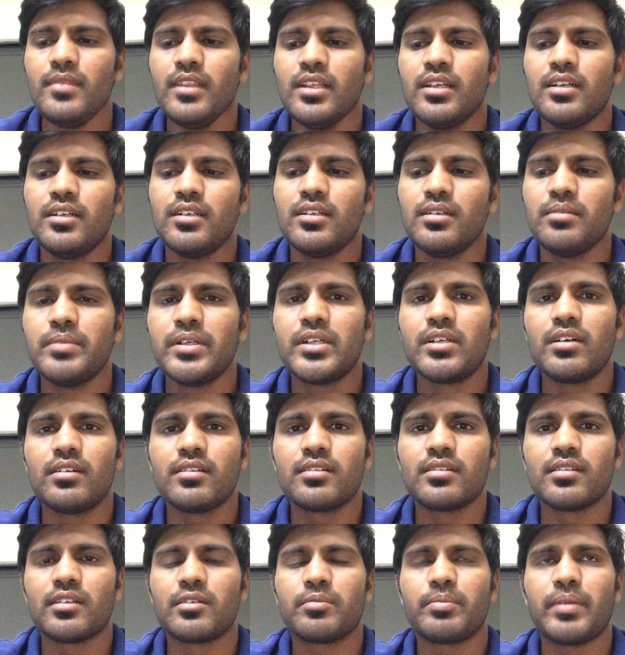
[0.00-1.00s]

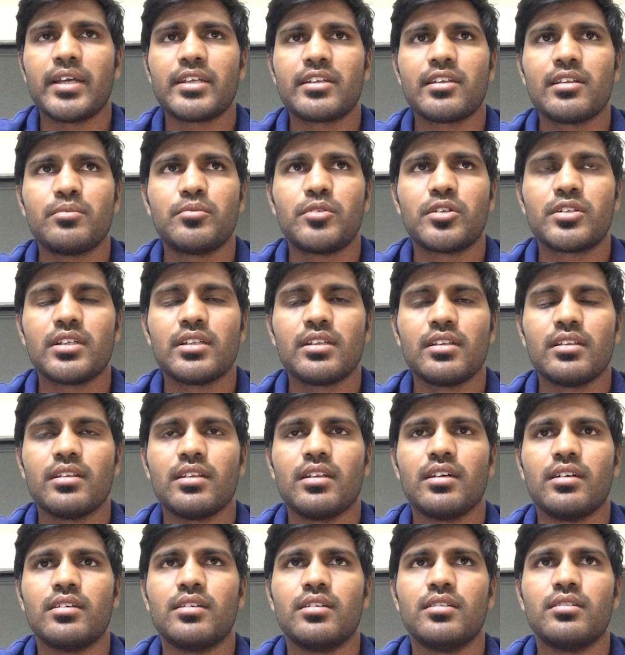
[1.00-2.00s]
because the spiral
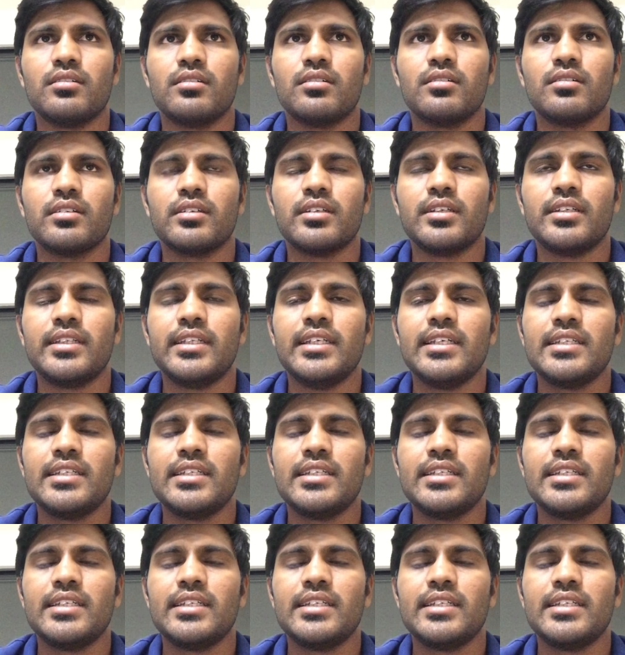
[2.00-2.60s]
model, in